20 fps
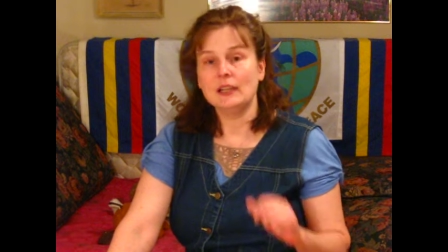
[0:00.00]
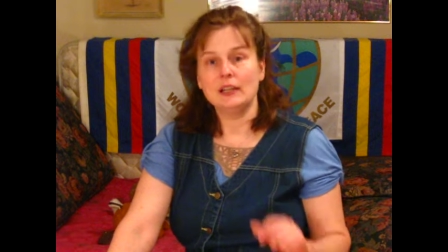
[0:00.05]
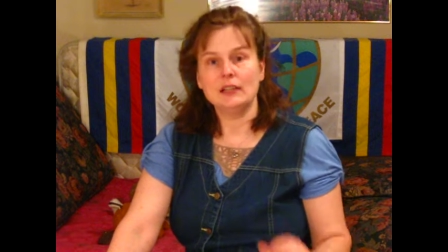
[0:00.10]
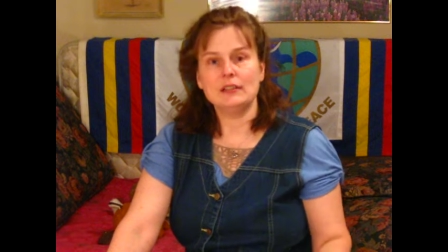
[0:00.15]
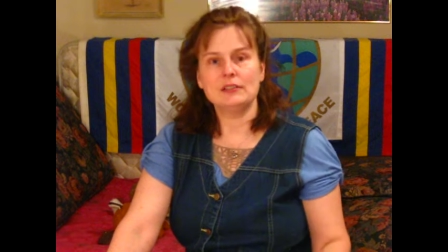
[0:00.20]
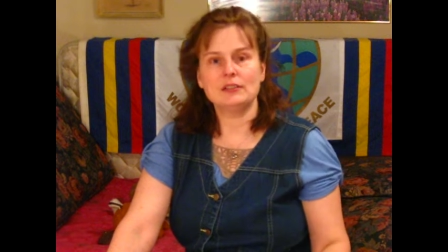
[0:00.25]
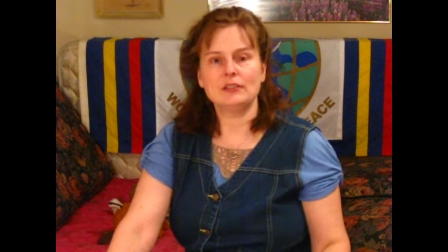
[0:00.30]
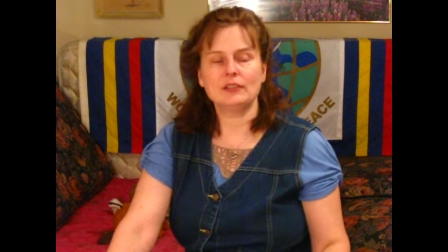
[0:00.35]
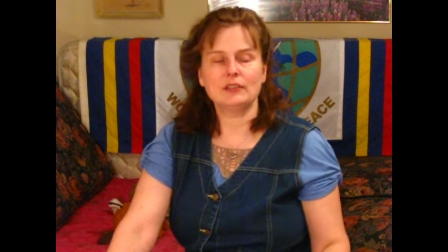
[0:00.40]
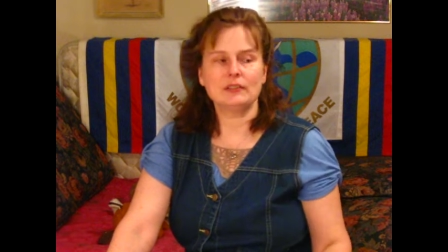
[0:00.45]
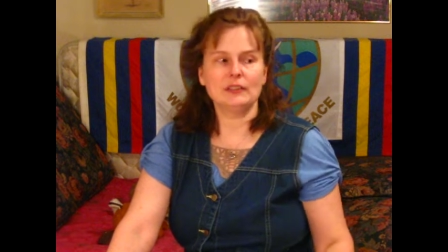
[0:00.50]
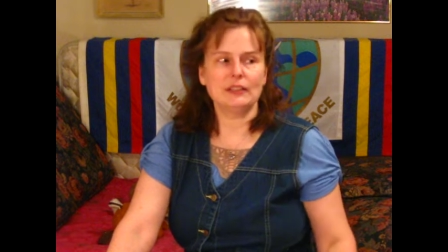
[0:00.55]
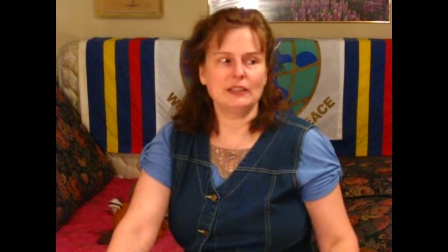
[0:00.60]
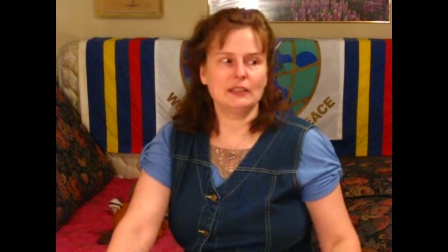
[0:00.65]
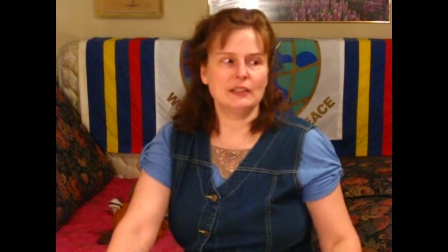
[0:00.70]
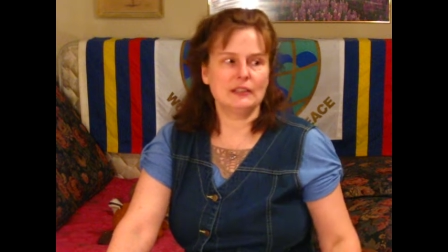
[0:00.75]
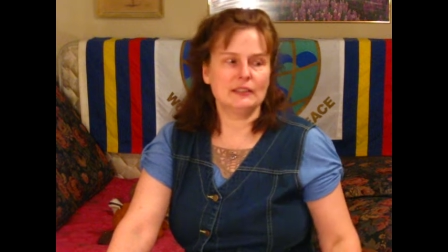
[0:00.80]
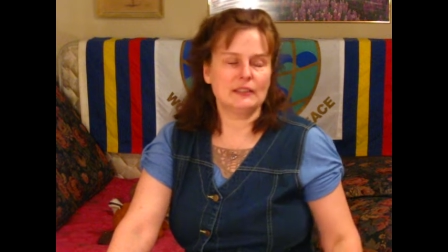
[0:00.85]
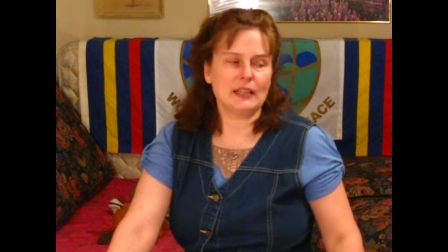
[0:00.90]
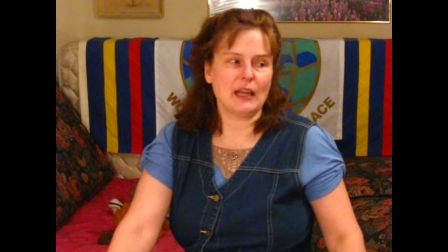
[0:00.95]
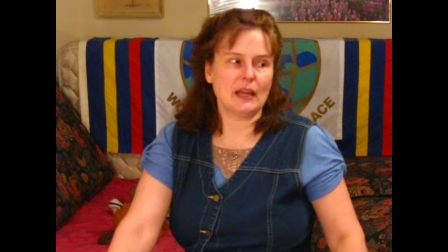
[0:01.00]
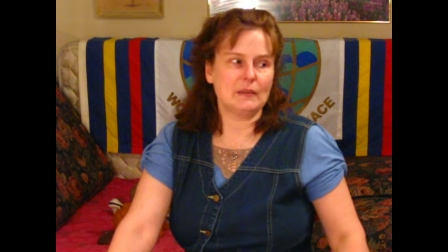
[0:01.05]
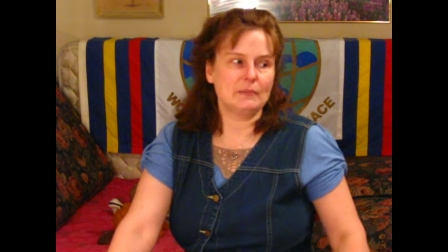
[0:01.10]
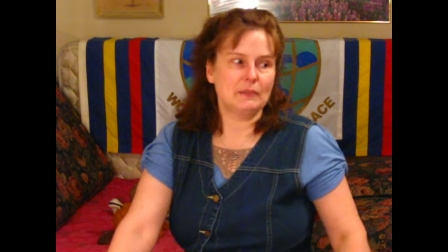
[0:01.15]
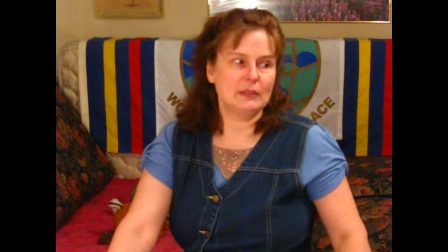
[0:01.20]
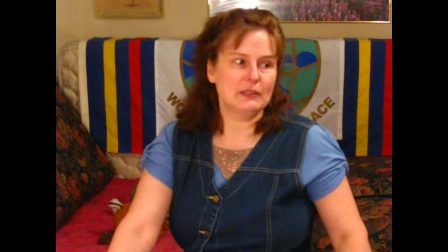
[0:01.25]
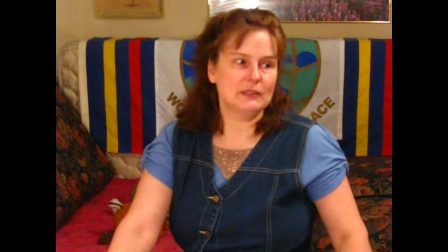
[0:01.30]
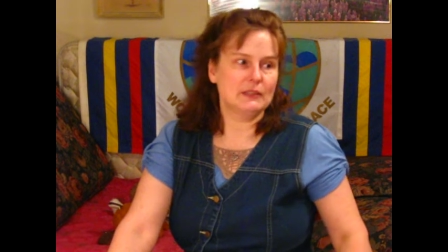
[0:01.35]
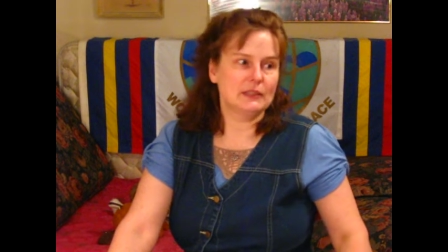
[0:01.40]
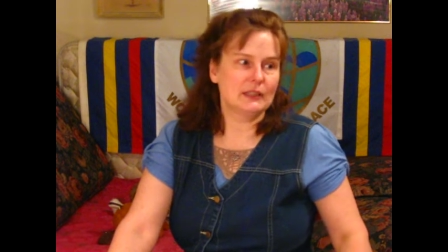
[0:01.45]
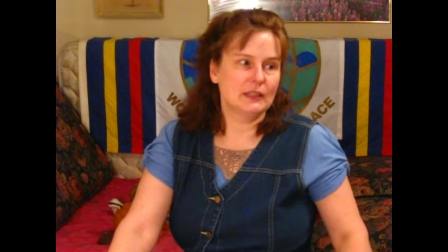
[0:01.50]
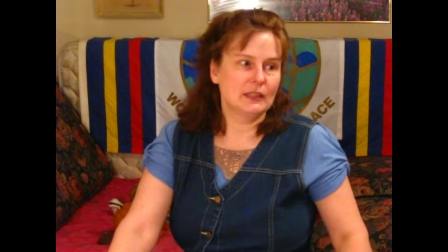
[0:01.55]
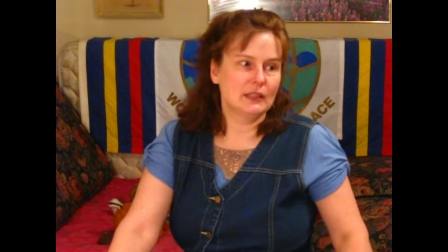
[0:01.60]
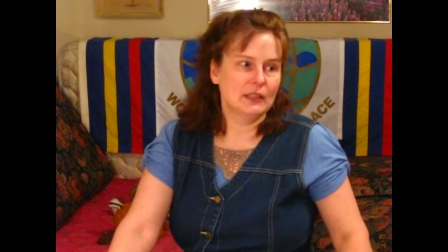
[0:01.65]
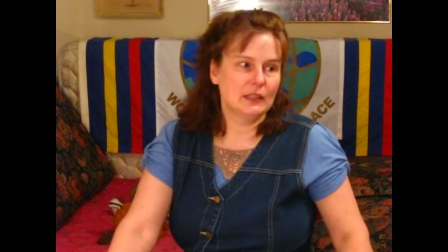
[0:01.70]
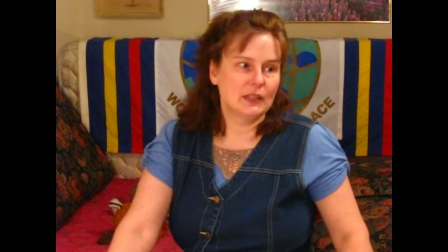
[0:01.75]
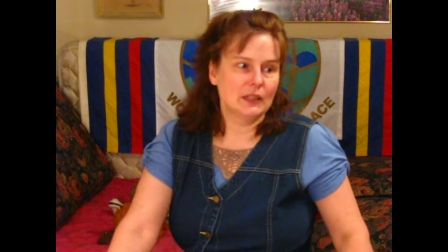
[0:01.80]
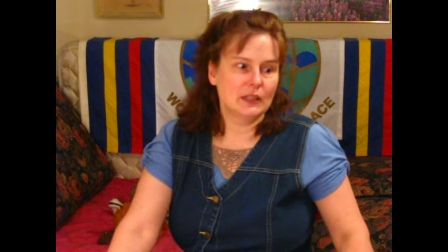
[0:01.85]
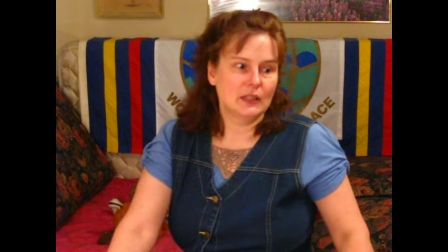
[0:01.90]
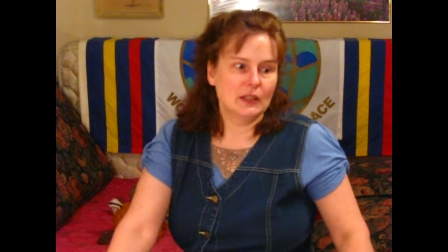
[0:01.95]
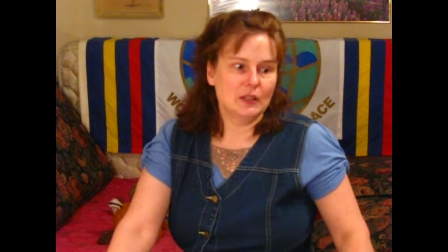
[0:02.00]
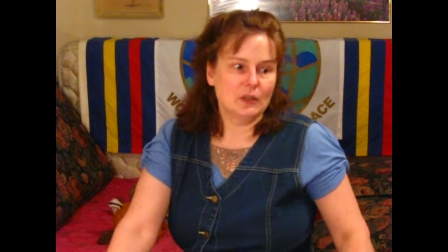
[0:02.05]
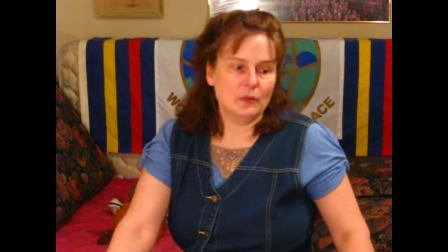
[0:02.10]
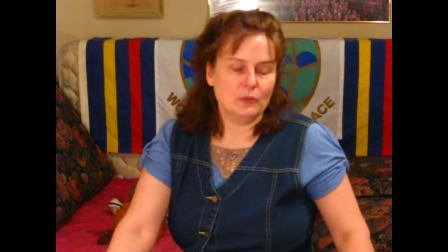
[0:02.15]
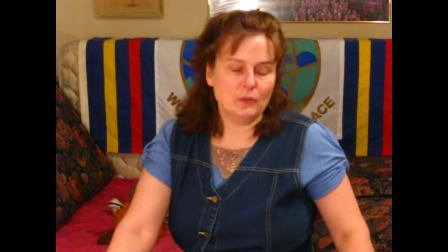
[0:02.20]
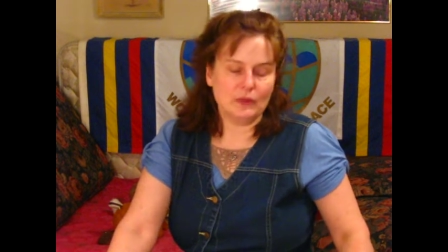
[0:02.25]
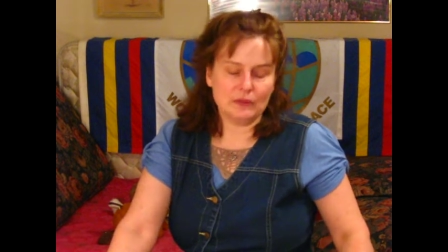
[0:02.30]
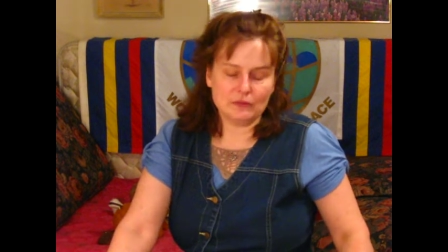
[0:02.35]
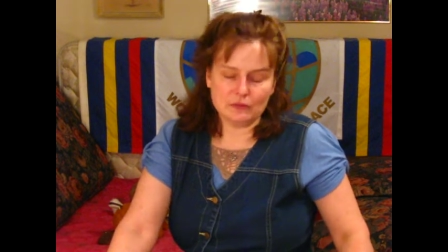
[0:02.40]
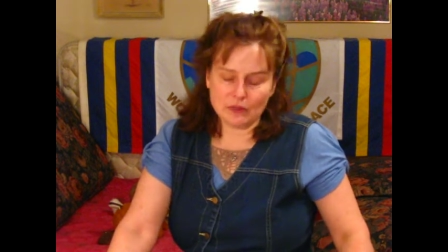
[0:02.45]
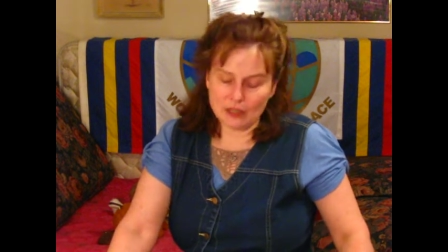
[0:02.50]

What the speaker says: And certainly this happened when